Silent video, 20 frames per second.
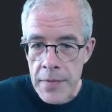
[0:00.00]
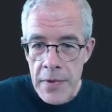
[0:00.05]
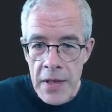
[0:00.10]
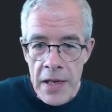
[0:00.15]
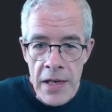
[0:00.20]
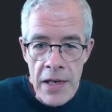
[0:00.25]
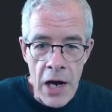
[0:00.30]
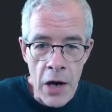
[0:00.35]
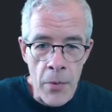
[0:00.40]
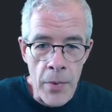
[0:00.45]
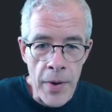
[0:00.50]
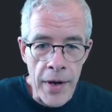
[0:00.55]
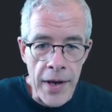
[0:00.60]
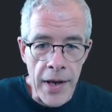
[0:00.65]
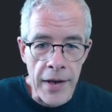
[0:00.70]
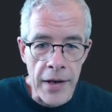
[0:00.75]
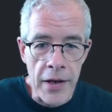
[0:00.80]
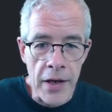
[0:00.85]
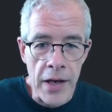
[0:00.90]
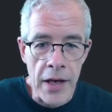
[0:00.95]
Now we're
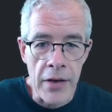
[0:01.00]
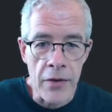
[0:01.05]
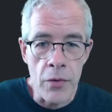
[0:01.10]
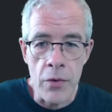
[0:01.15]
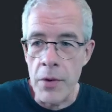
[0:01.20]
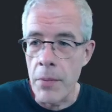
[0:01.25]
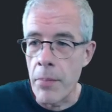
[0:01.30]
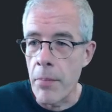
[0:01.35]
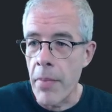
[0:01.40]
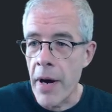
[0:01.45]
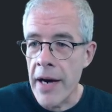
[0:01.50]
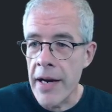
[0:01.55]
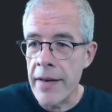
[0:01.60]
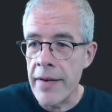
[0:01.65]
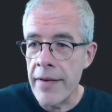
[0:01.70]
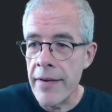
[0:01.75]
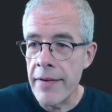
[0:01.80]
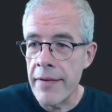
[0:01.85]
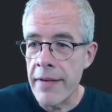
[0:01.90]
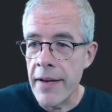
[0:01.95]
getting into the
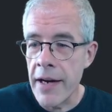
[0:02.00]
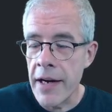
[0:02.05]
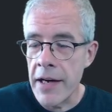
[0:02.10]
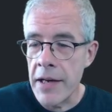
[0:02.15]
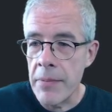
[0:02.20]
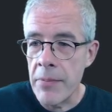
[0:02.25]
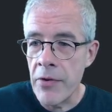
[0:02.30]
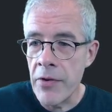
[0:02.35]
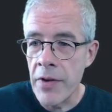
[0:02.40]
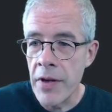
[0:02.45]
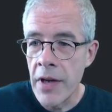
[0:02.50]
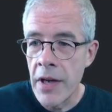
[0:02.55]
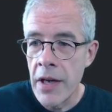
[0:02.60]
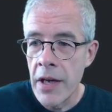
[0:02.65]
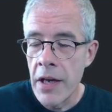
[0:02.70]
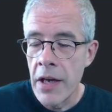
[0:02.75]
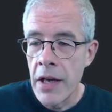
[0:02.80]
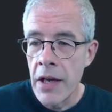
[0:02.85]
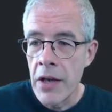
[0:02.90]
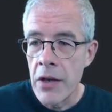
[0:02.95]
byte types.
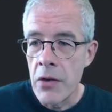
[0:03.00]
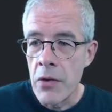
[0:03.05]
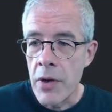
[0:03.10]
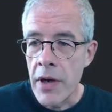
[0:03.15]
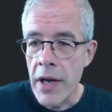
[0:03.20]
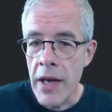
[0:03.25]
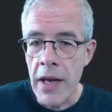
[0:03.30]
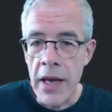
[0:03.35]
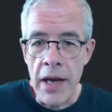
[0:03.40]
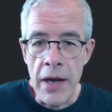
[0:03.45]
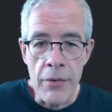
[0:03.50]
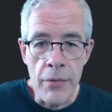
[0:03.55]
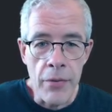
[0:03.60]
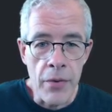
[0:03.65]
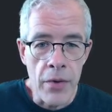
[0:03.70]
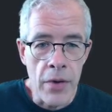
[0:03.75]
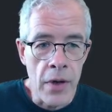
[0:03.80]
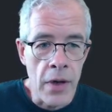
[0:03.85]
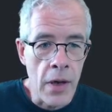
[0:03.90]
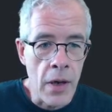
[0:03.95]
You can have
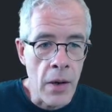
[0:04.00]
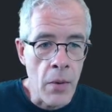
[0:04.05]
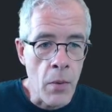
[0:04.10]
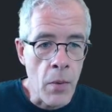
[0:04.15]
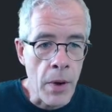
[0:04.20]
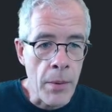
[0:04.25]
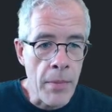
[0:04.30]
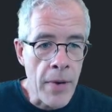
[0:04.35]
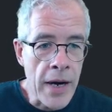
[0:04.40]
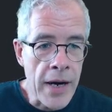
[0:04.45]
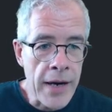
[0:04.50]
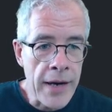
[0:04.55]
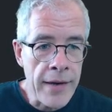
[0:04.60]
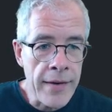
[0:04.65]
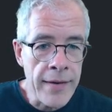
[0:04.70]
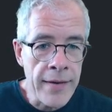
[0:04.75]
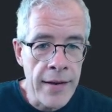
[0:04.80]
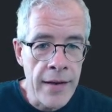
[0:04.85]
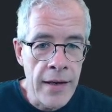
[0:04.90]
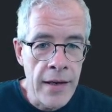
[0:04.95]
1 byte.